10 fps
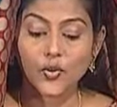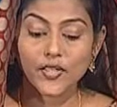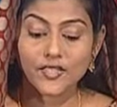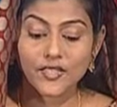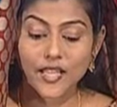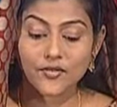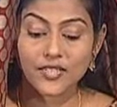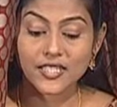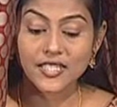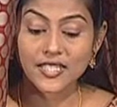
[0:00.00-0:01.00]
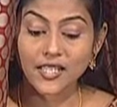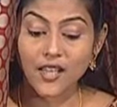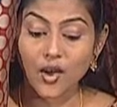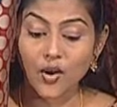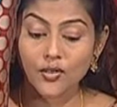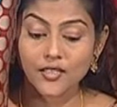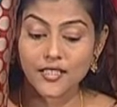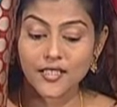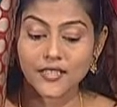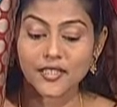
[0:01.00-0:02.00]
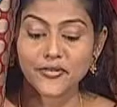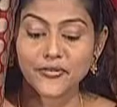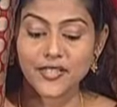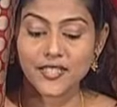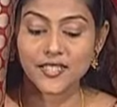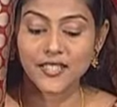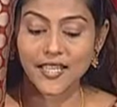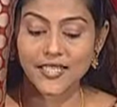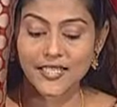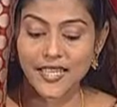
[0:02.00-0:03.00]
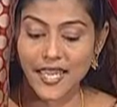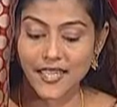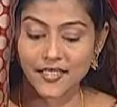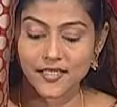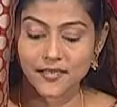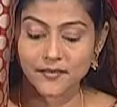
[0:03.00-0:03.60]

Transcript: with David still holding the Philistine's head.